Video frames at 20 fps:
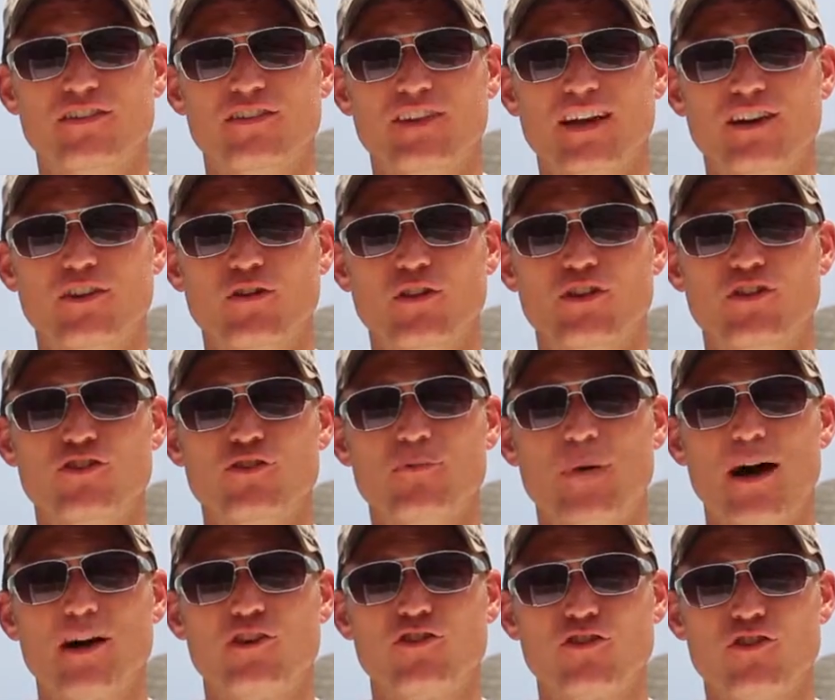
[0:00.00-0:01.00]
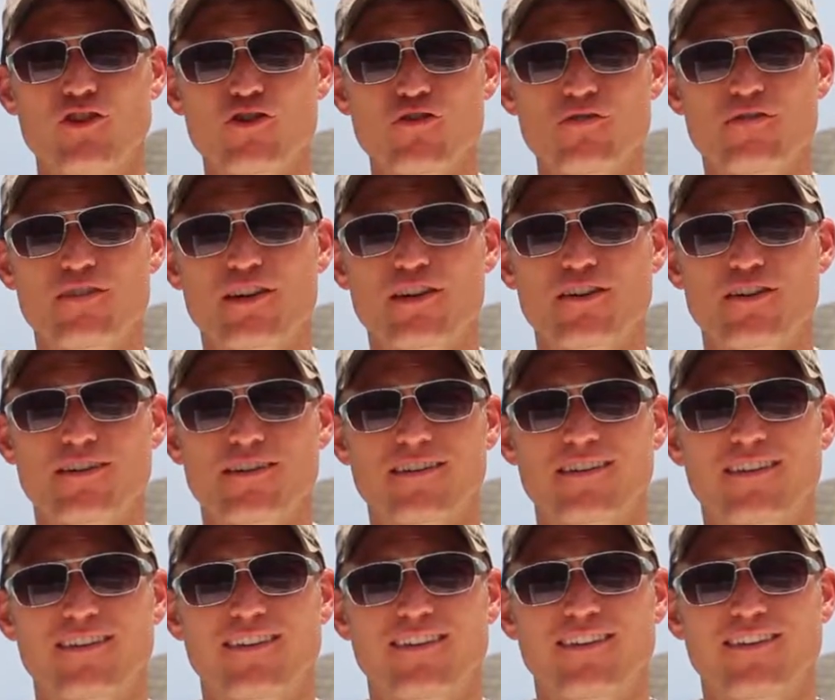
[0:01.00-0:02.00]
to settle into my groove here
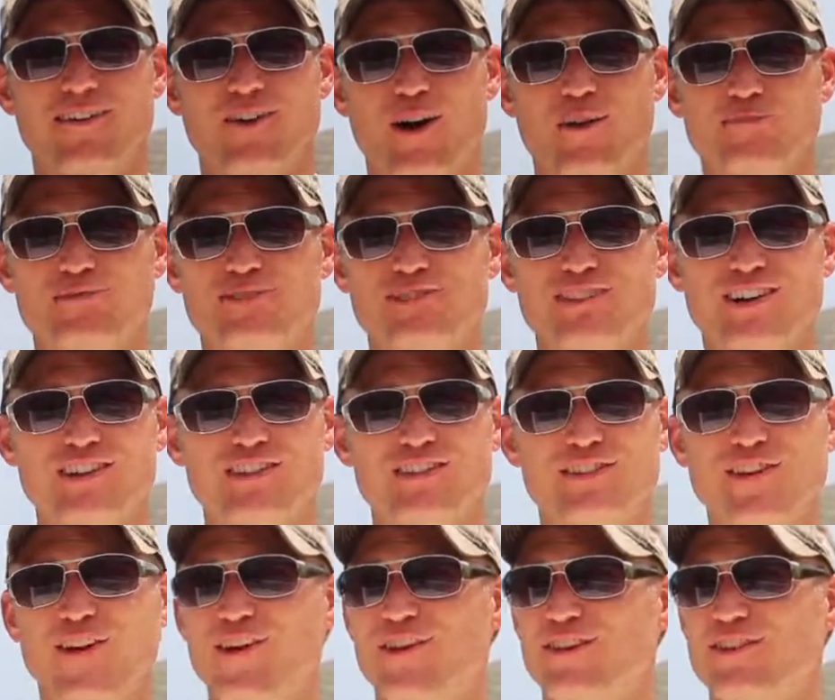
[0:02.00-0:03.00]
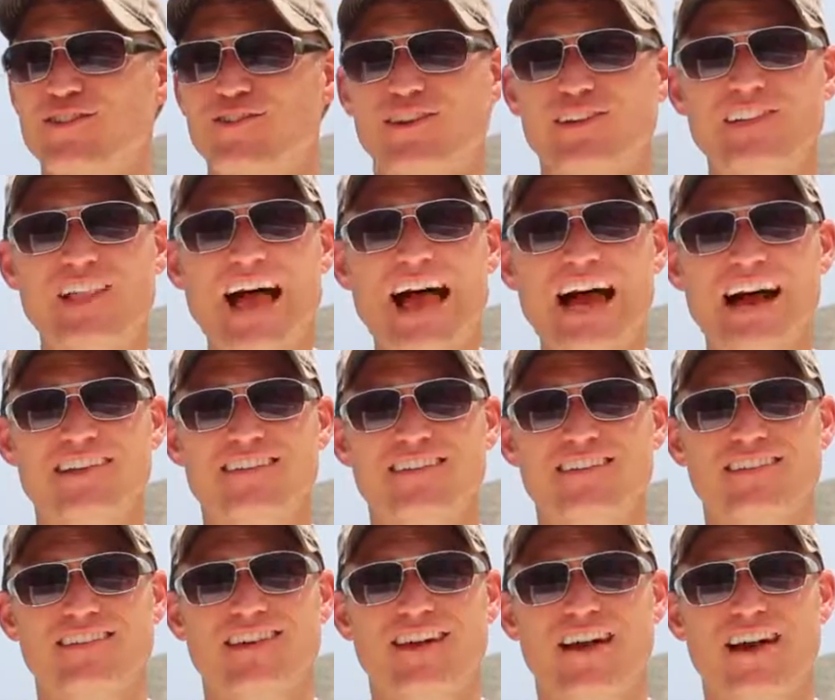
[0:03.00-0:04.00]
where I'm just starting to
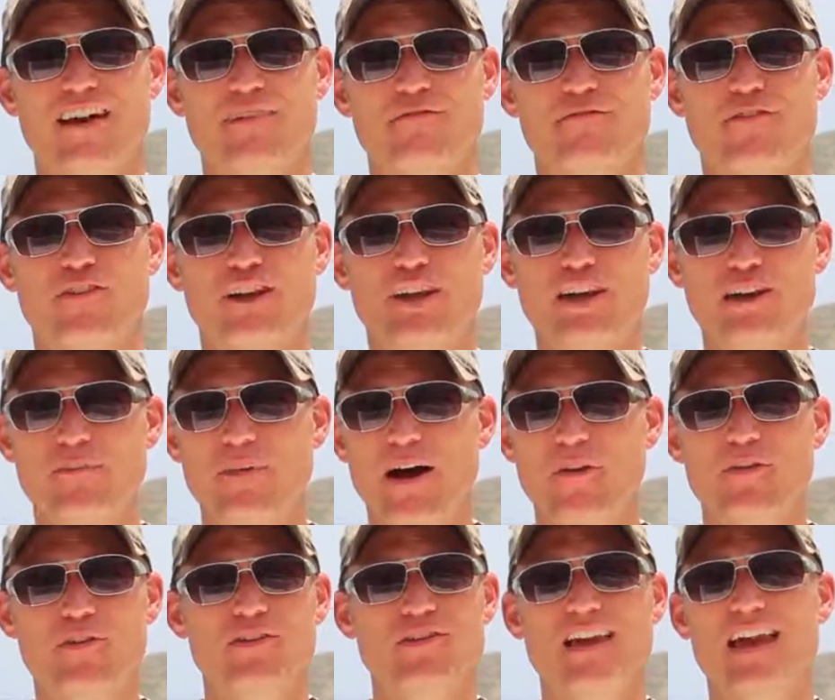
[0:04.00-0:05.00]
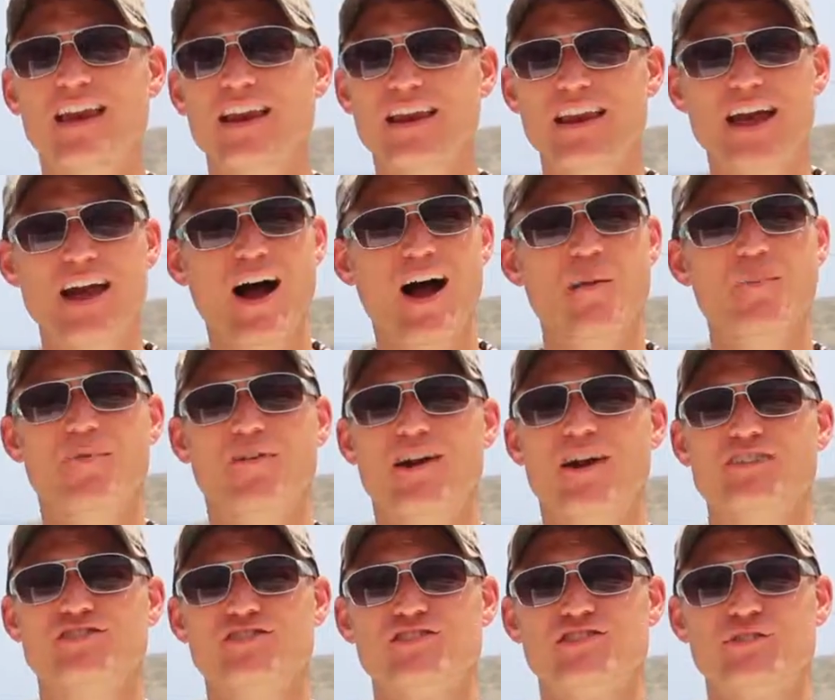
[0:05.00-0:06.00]
relax and forget about the day-to-day -day
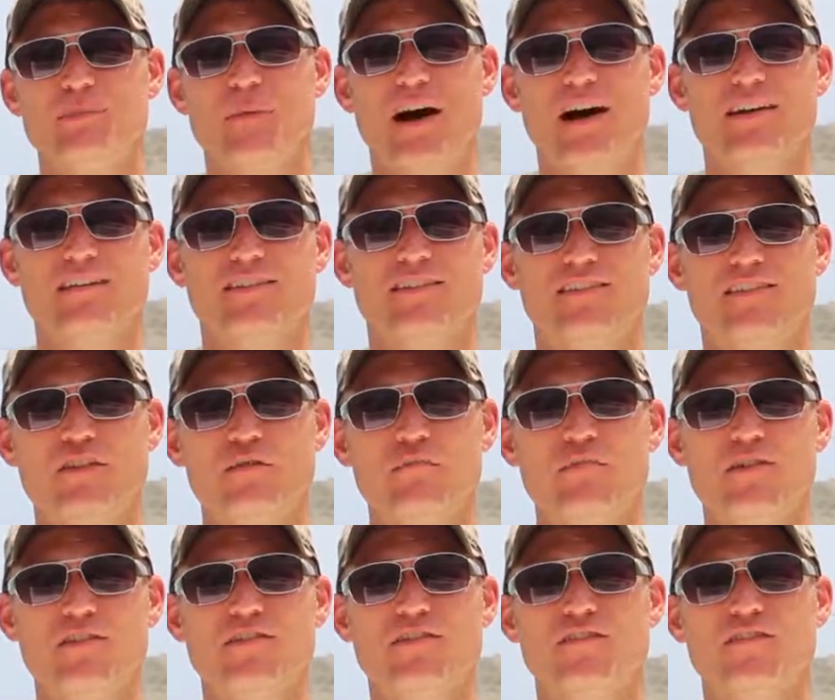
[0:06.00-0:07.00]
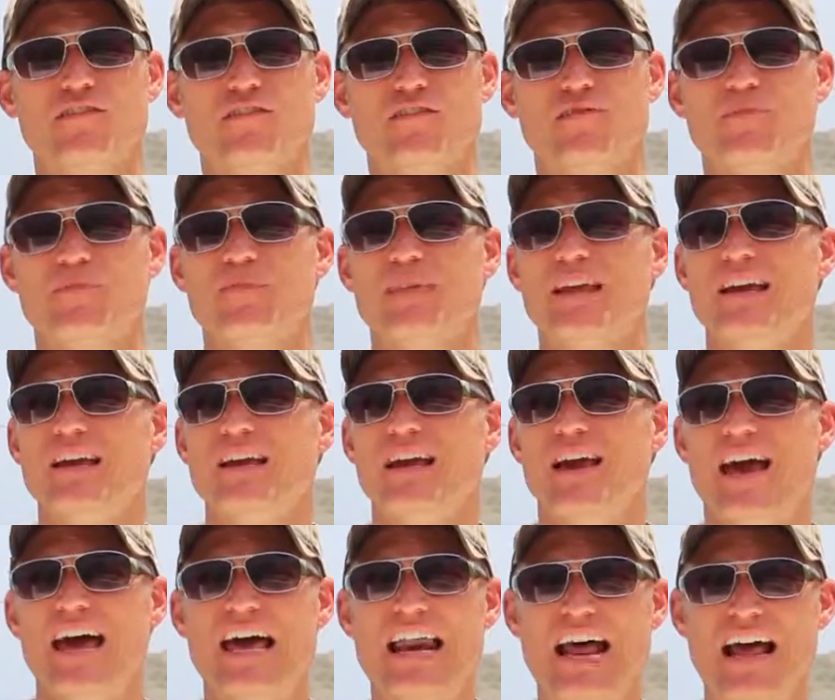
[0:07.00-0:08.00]
operations of my existing businesses.
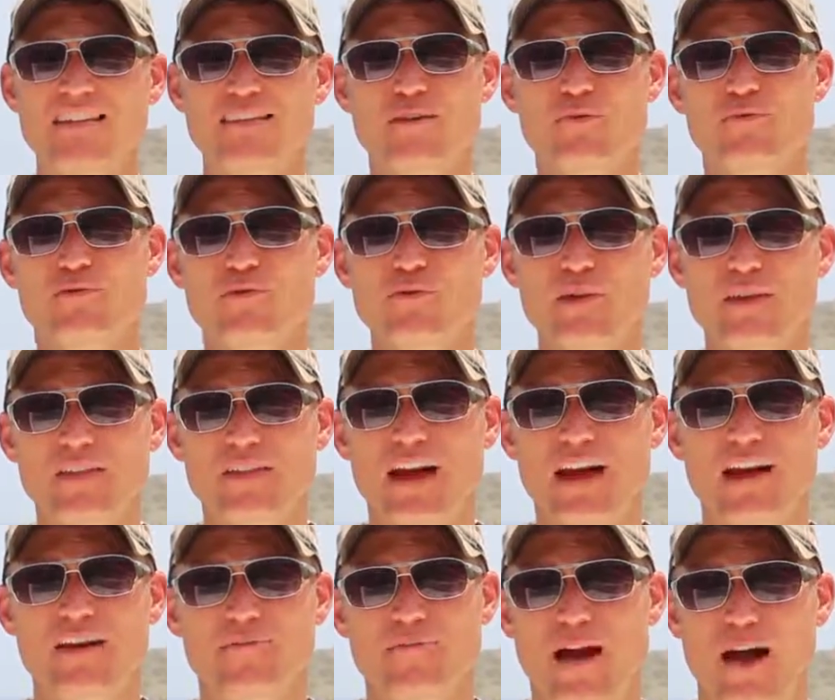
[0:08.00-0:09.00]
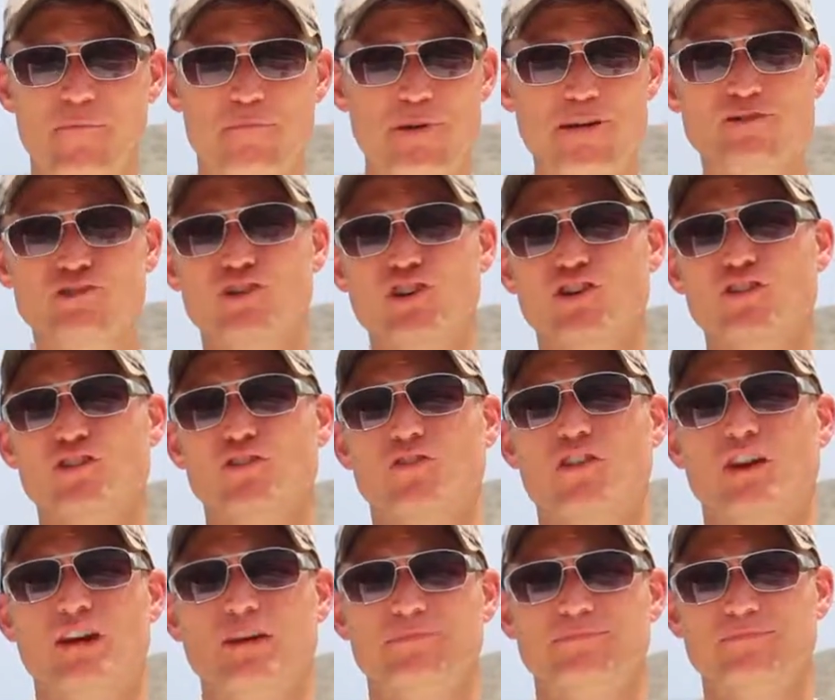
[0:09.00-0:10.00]
And as I'm doing that, I've been
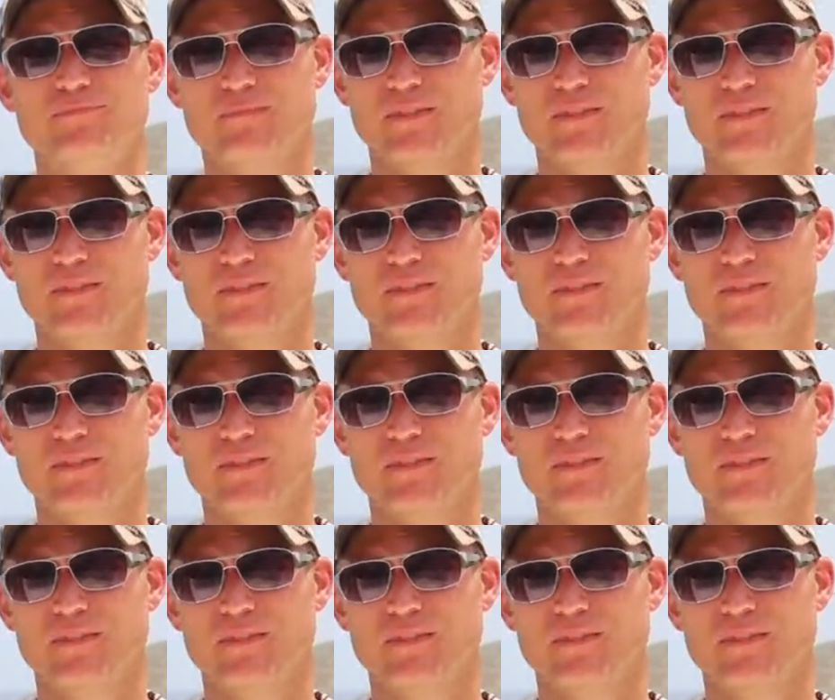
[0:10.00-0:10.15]
journaling